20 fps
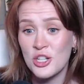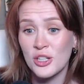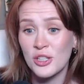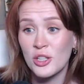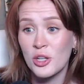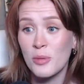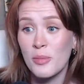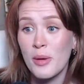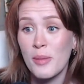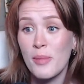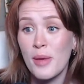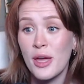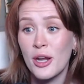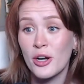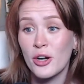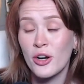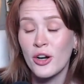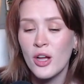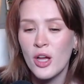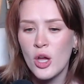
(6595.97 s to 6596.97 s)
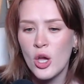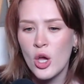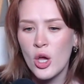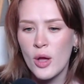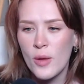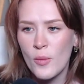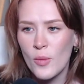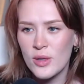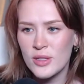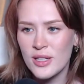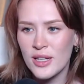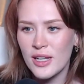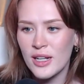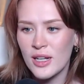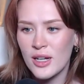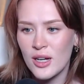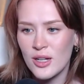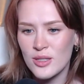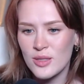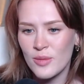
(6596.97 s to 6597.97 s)
you a little bit better. Once I get a
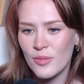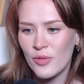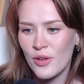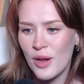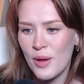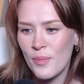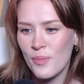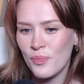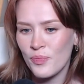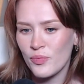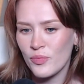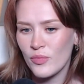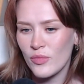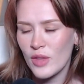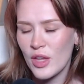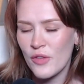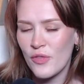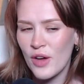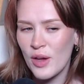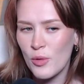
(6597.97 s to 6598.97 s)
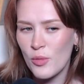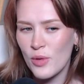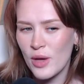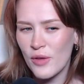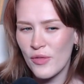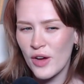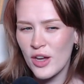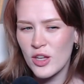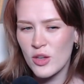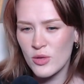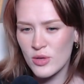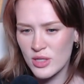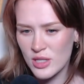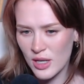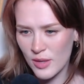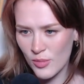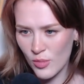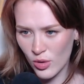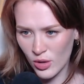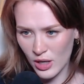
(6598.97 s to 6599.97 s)
custom frame, if I if I used
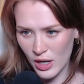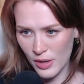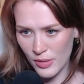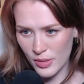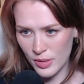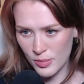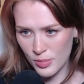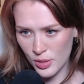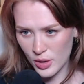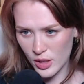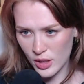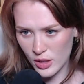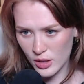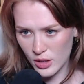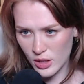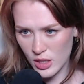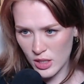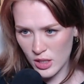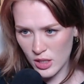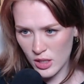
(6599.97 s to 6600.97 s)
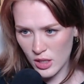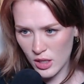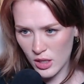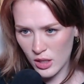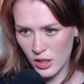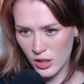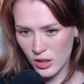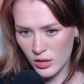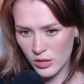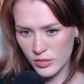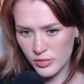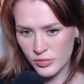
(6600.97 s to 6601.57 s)
him more, I would put the... Uh,